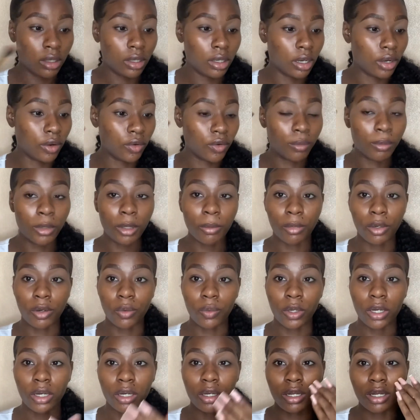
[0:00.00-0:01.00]
Remember,
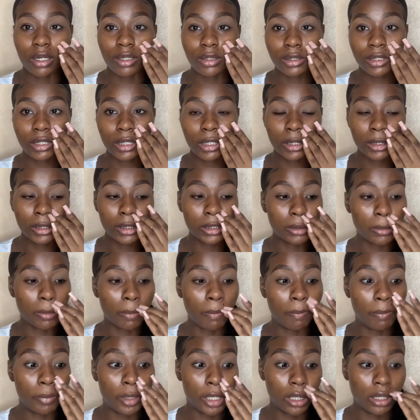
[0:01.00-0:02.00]
we're not
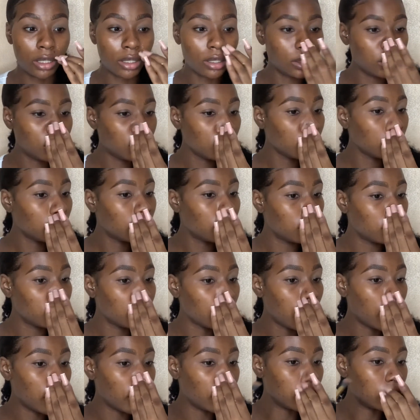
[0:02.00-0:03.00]
baking
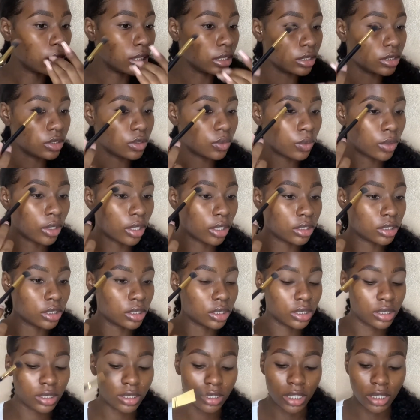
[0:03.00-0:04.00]
the eyelids, we are
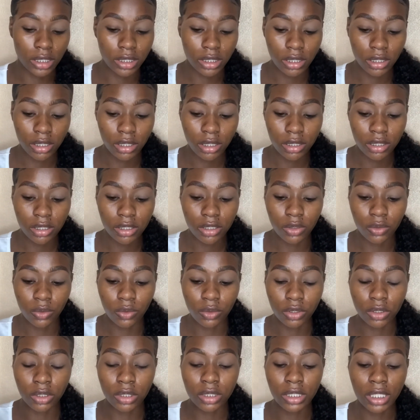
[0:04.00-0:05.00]
just setting it, so
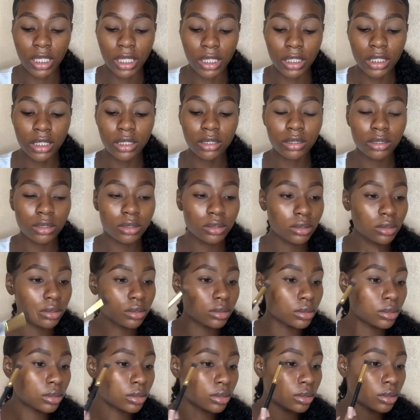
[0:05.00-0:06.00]
just a little.
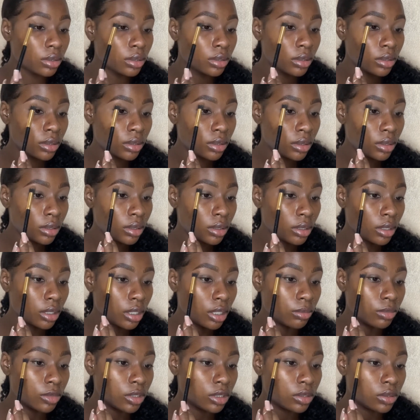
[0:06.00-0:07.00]
And
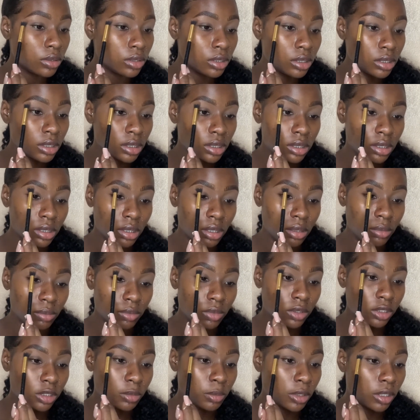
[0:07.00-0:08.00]
I'm just using the same
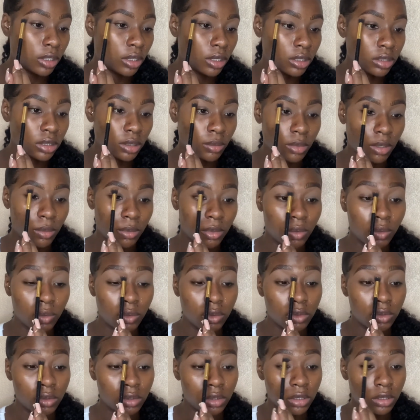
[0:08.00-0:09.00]
brush because I probably
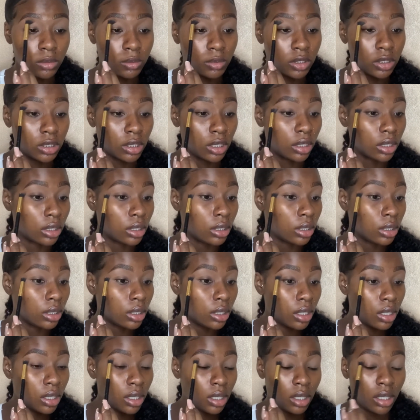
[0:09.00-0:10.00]
won't use this brush again,
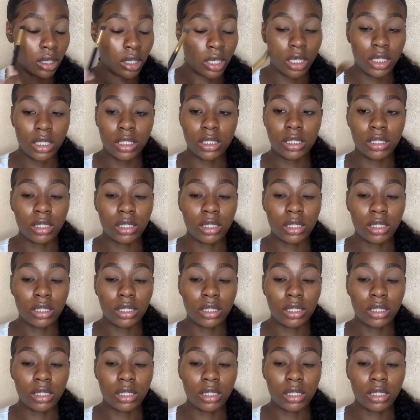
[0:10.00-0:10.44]
and it's